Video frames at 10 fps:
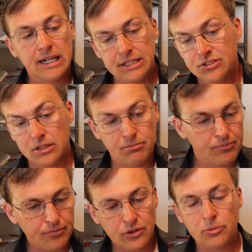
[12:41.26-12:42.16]

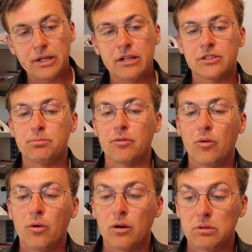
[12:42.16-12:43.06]
some 3 years
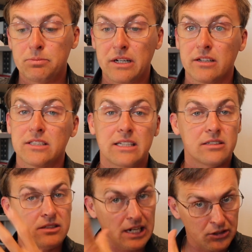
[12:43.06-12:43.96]
before was because of
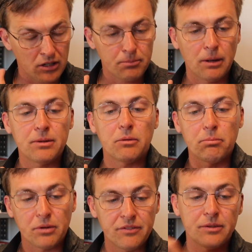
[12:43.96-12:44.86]
this hydraulic pump that we
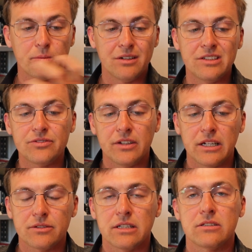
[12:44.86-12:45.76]
briefed in previous
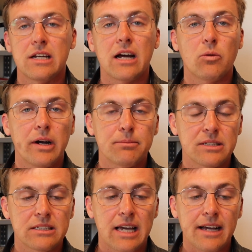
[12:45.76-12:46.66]
videos that's not quite up
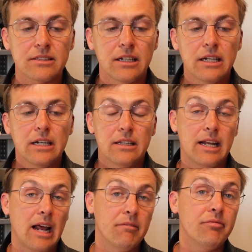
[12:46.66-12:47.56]
to the task,
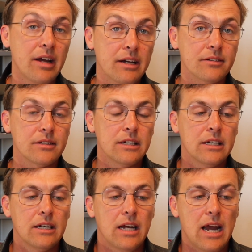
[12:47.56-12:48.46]
that had failed.
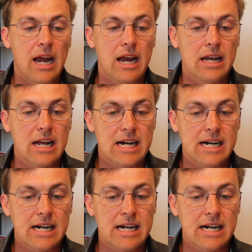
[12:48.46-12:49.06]
And